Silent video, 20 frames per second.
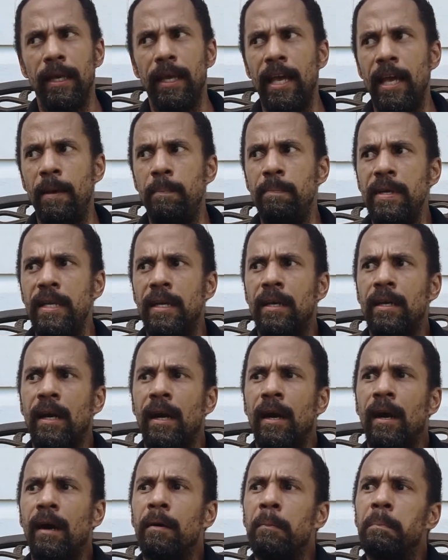it
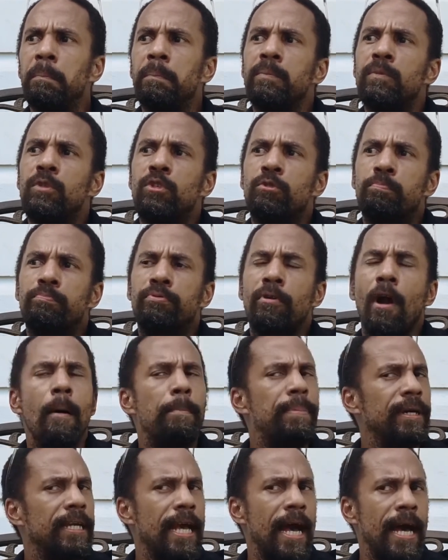becomes
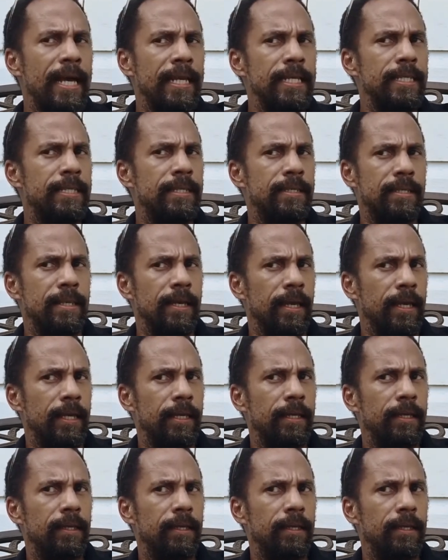propagandistic,